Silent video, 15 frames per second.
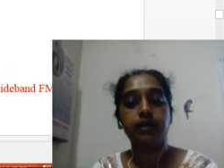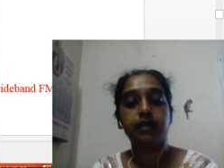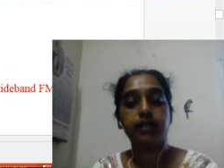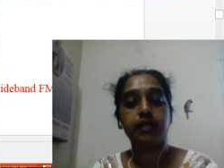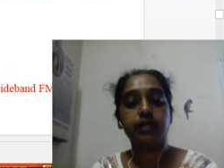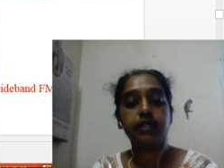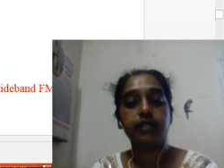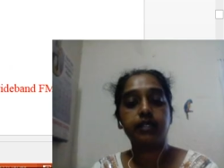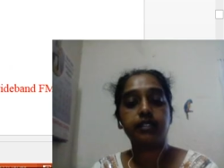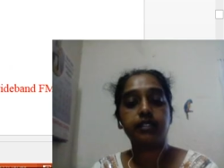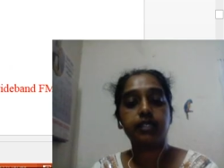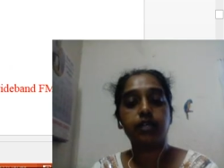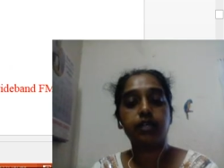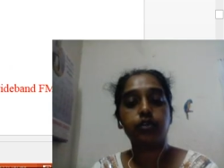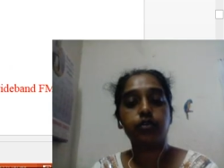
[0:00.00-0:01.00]
Here it is
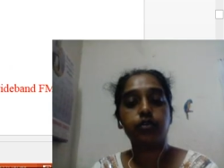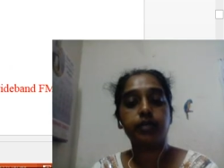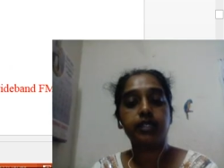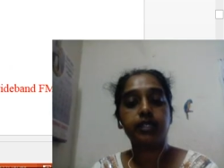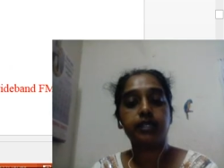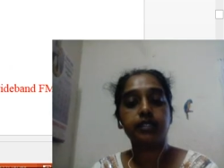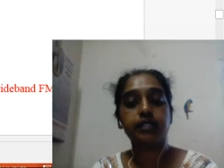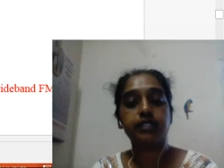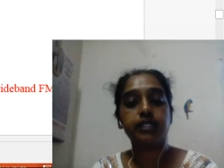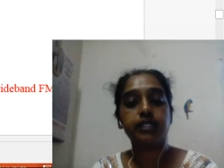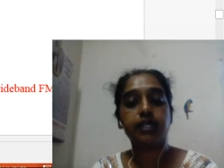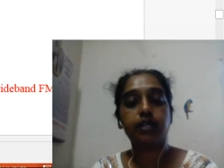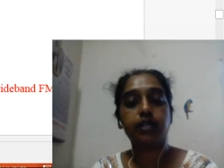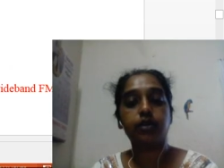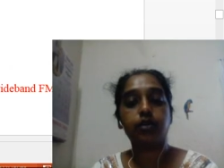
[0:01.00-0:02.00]
controlled by the crystal
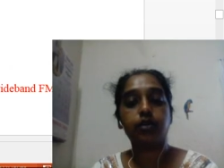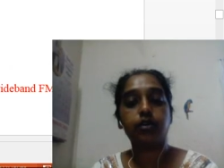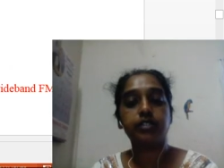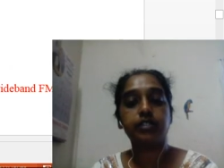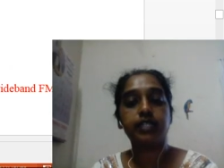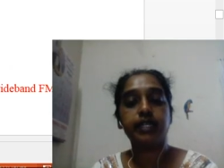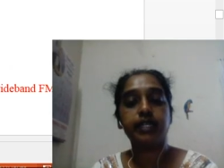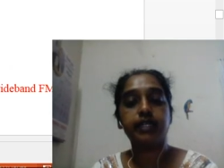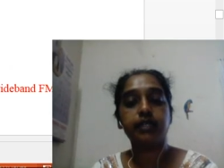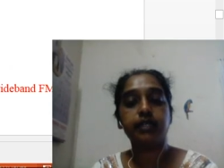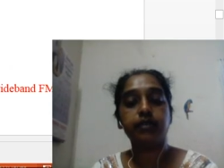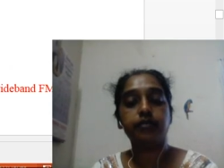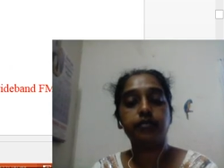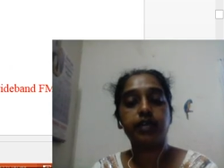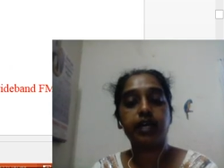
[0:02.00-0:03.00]
control oscillator.
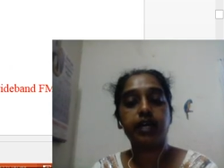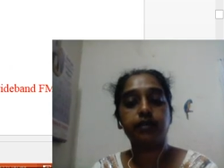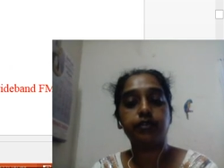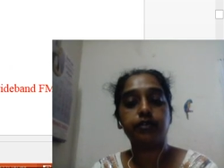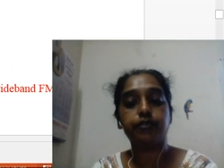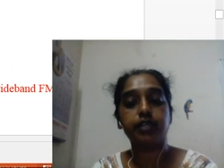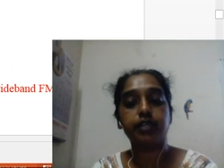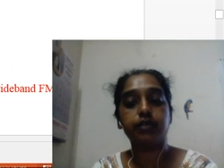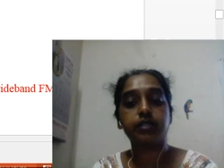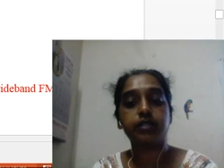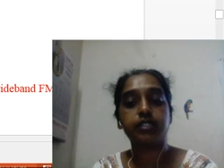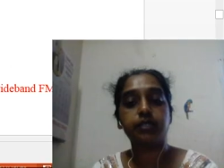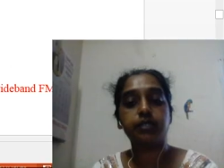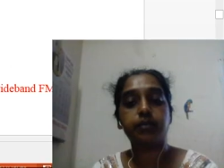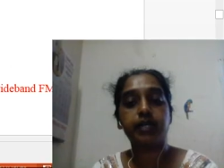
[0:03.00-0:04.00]
We have the
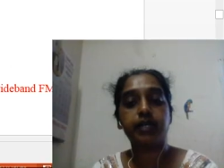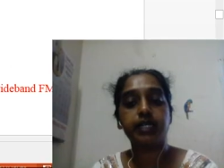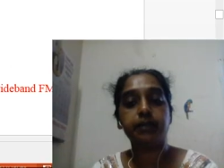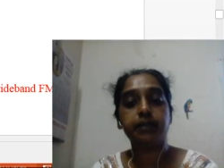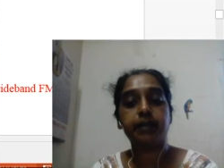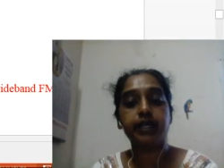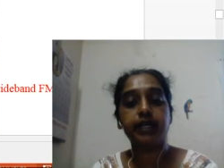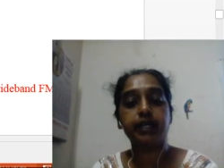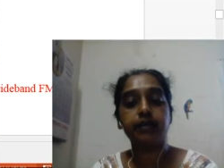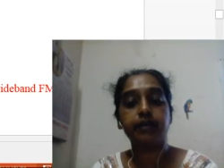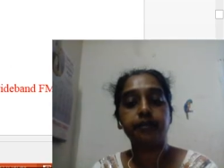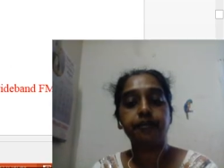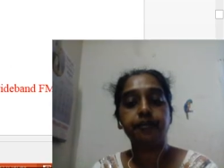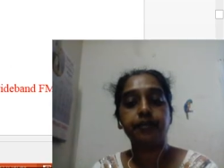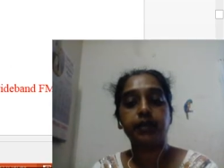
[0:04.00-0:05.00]
frequency multiplier.
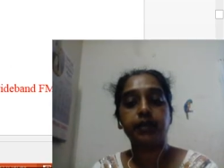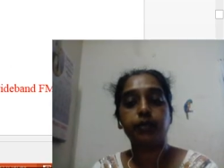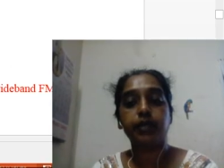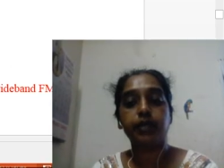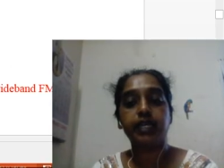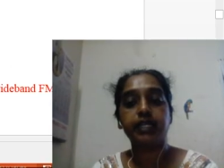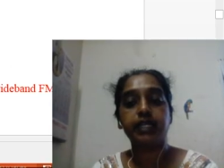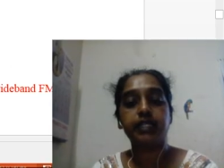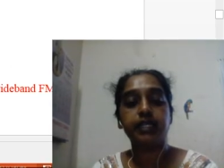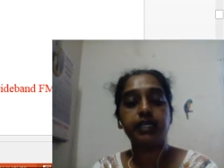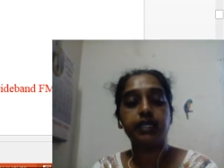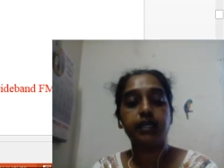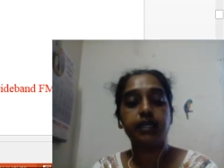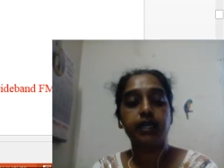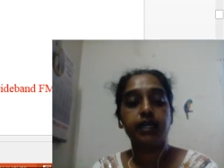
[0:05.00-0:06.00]
We get the
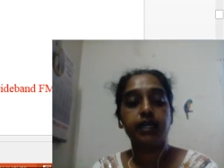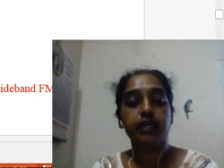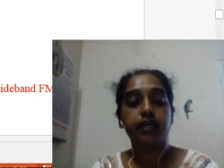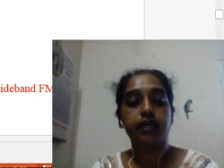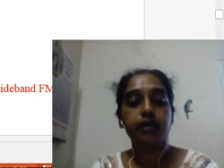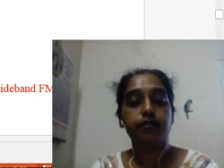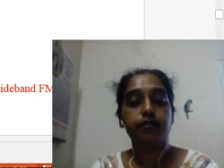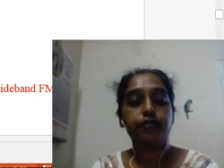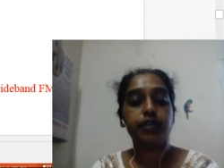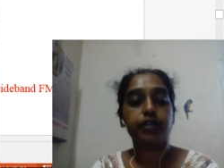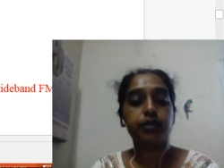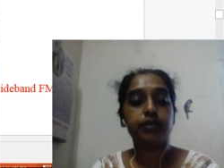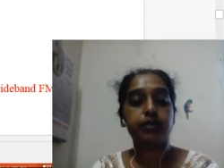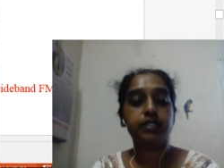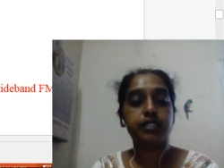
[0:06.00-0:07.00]

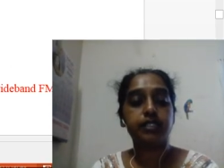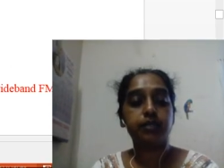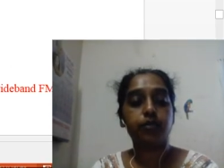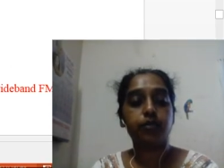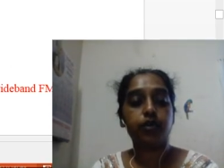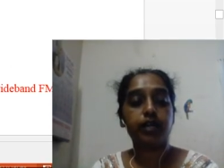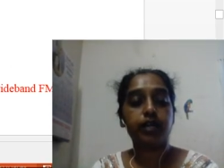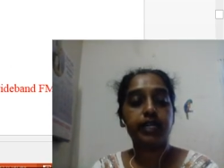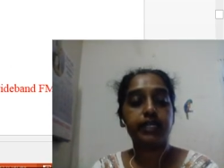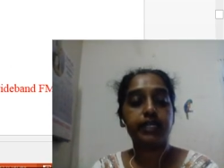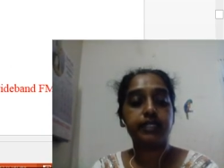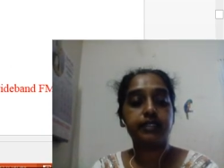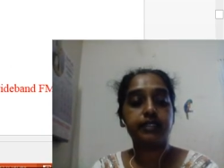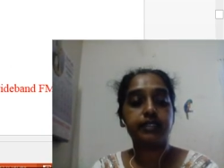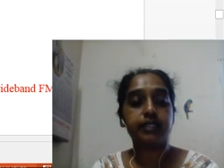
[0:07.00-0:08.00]
frequency
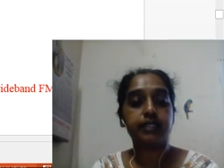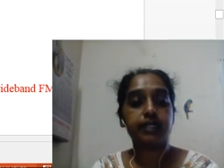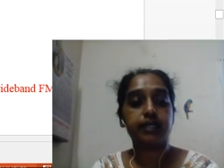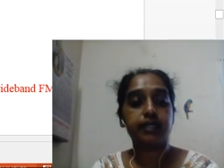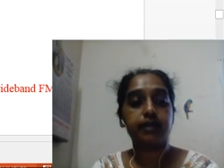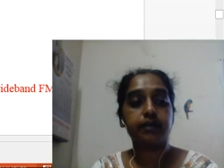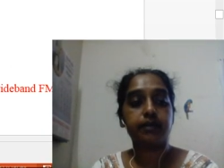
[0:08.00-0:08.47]
modulated signal.